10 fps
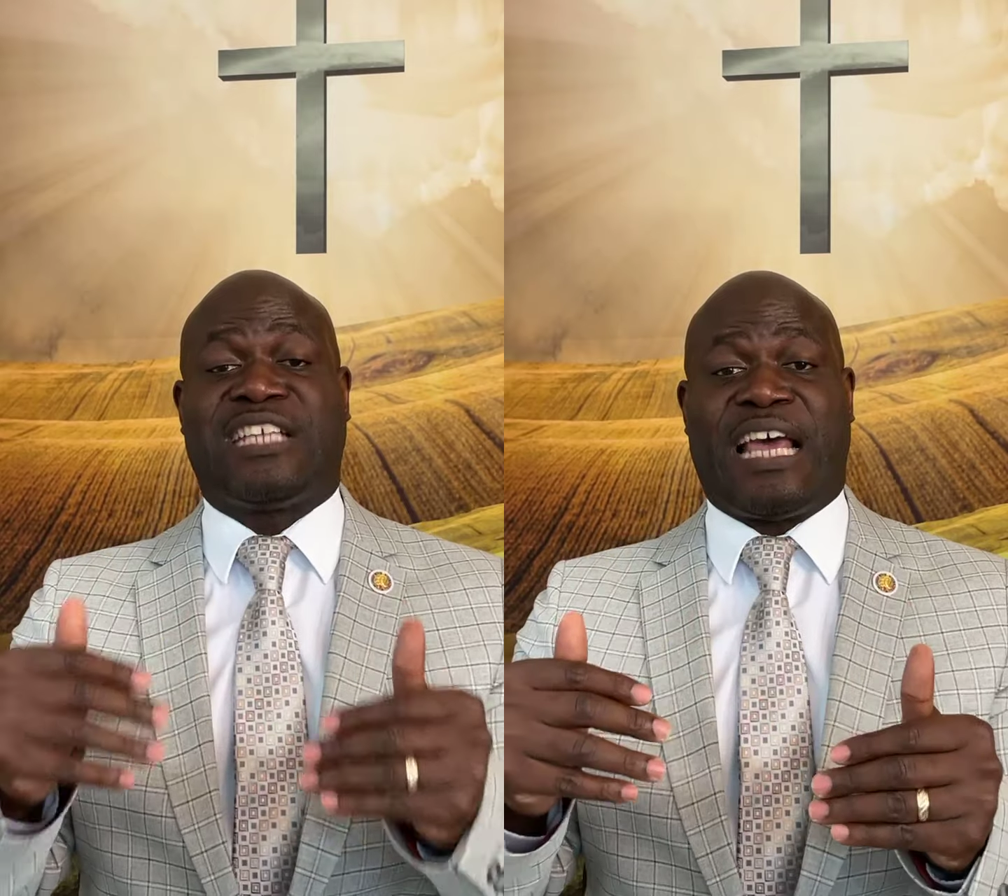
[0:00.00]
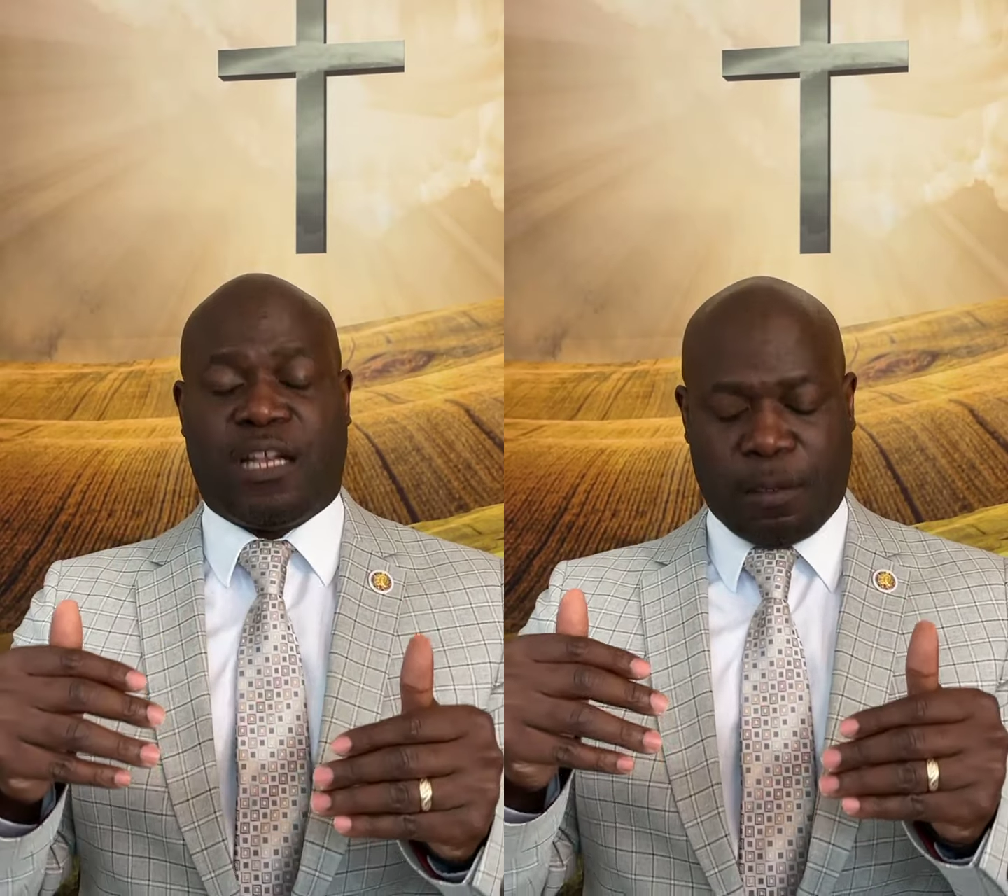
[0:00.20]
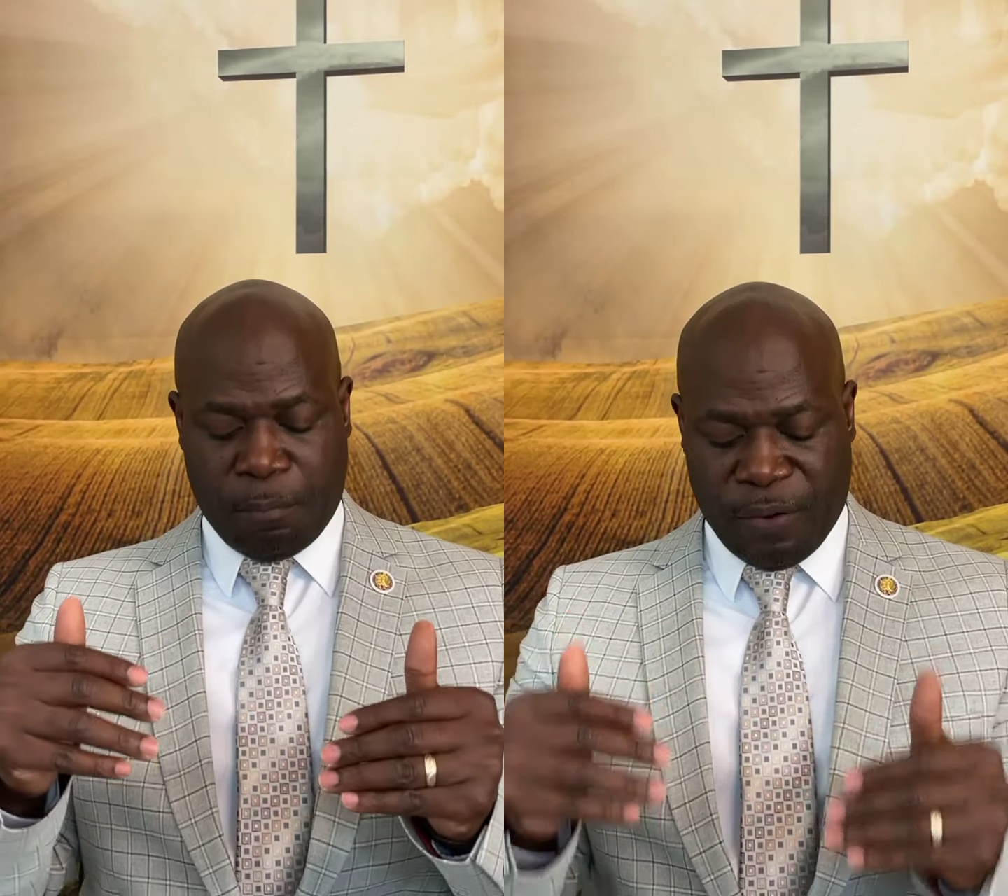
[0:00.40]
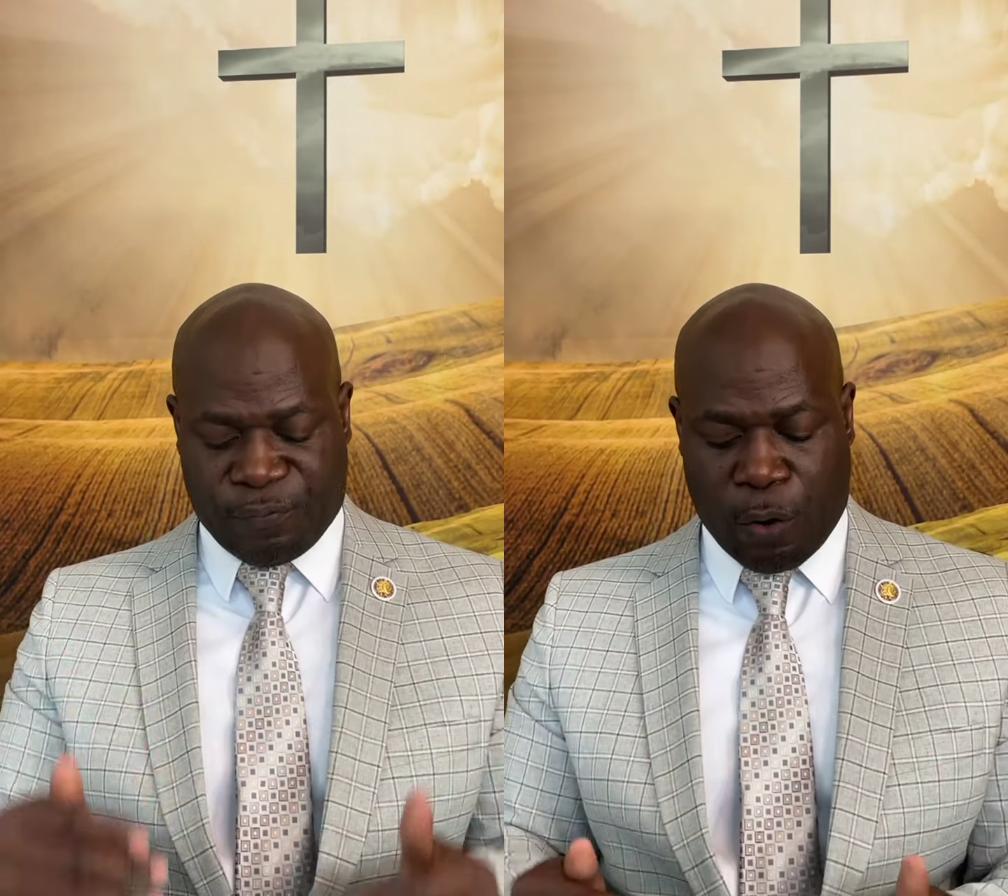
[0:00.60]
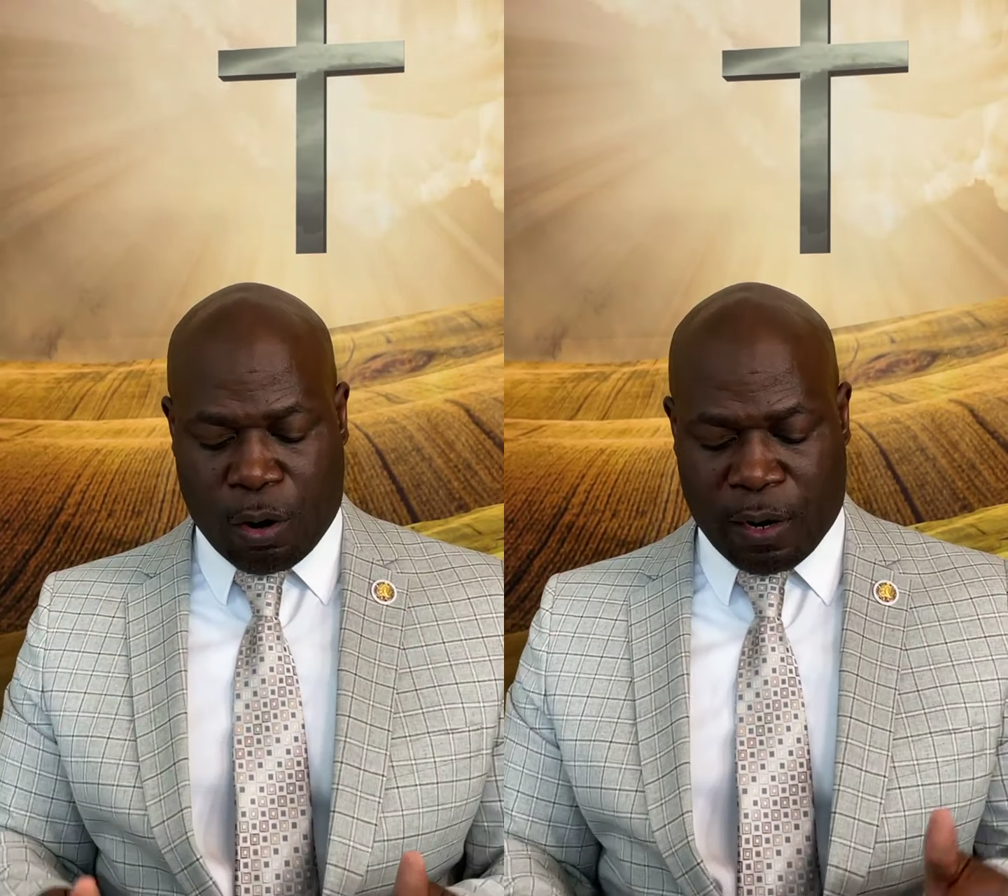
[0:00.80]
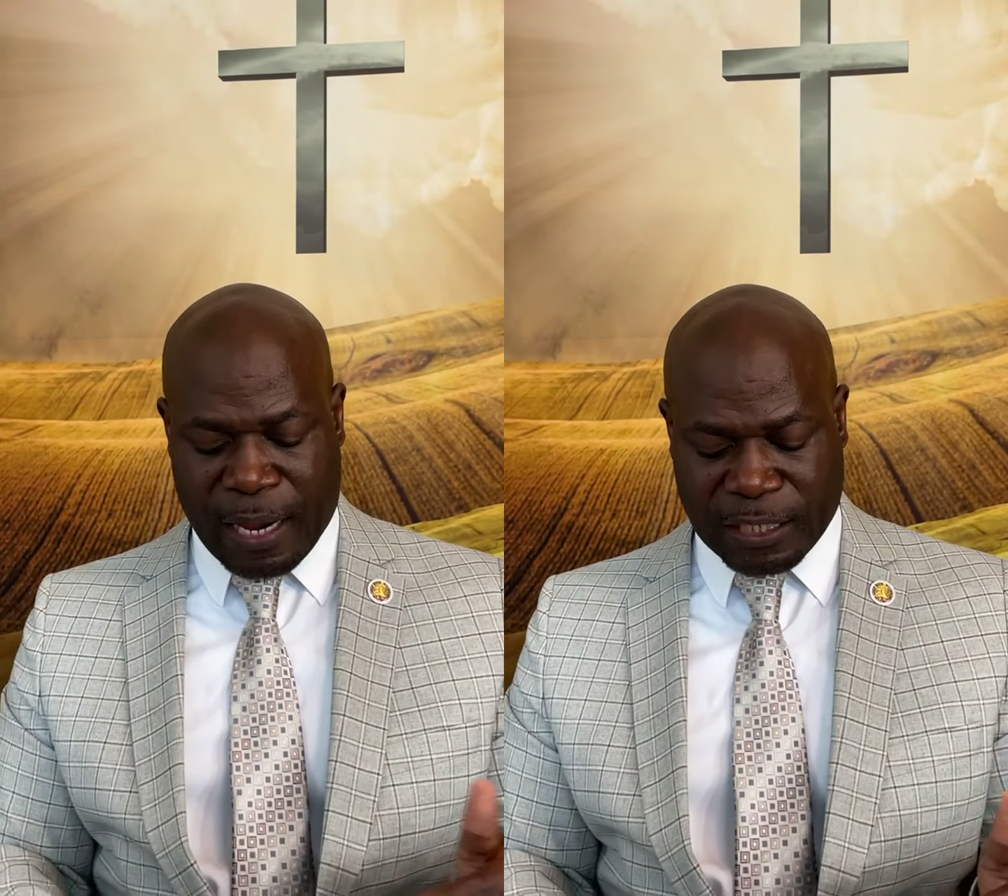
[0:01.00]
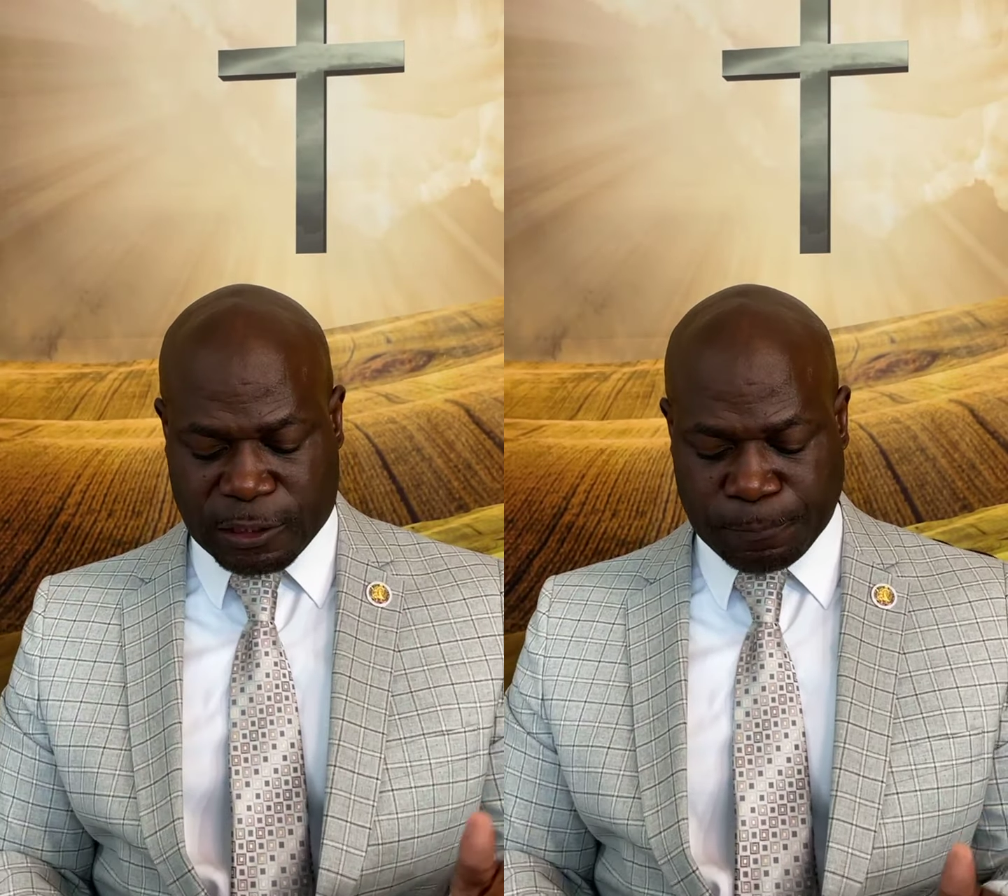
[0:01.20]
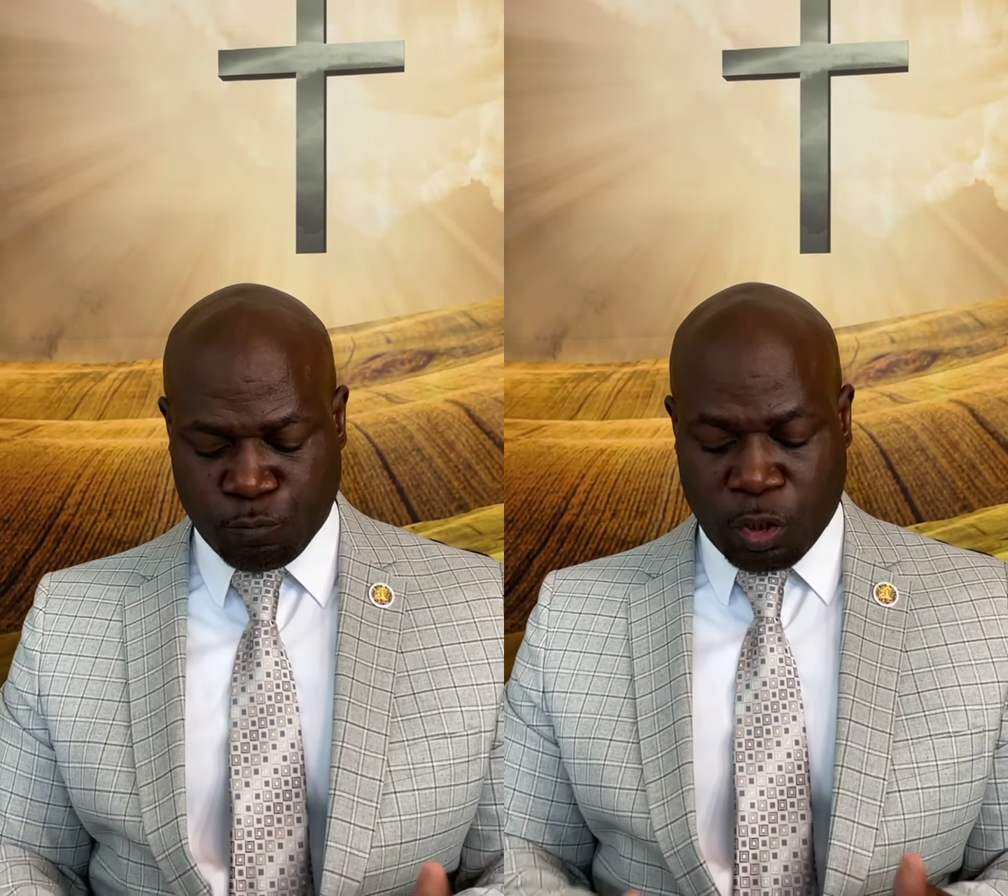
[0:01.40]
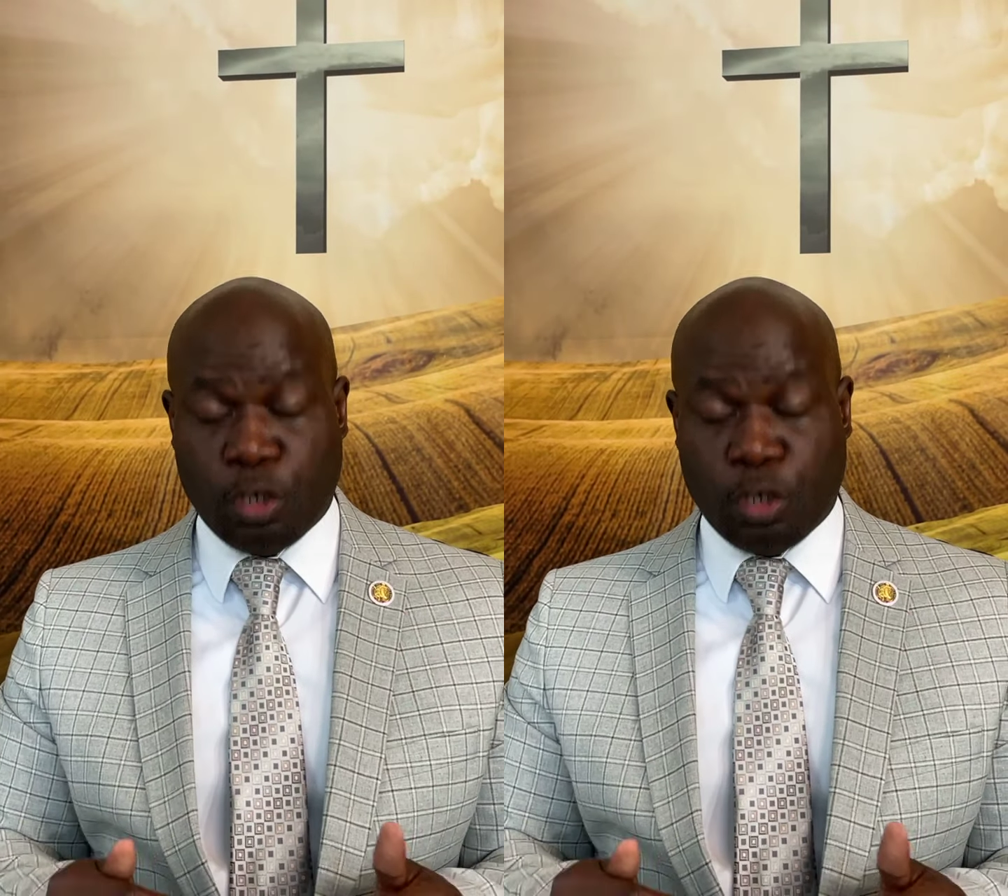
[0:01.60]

set before us,